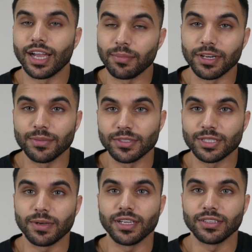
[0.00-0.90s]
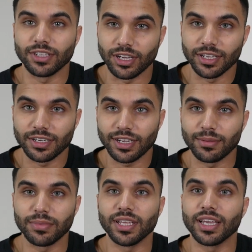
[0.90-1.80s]
Hi, my name is Ismail Taher.
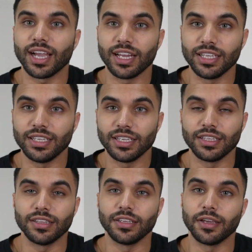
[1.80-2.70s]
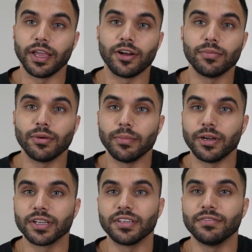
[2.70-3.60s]
I'm playing Ali in the
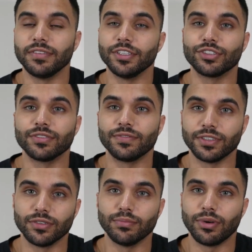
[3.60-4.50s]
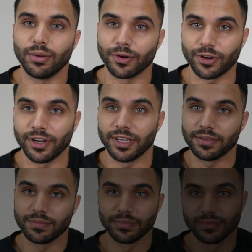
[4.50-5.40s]
Arab-American feature film
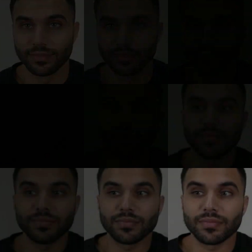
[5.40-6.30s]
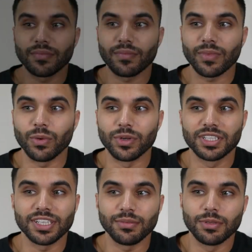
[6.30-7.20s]
Pomegranate. What
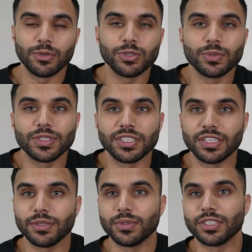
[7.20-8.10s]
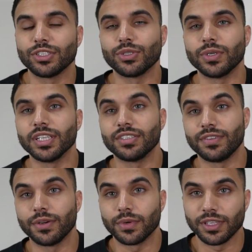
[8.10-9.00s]
excited me most was it was a story that's
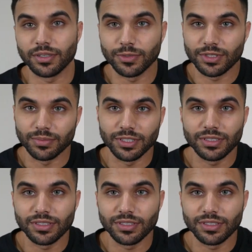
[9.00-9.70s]
very relatable to me.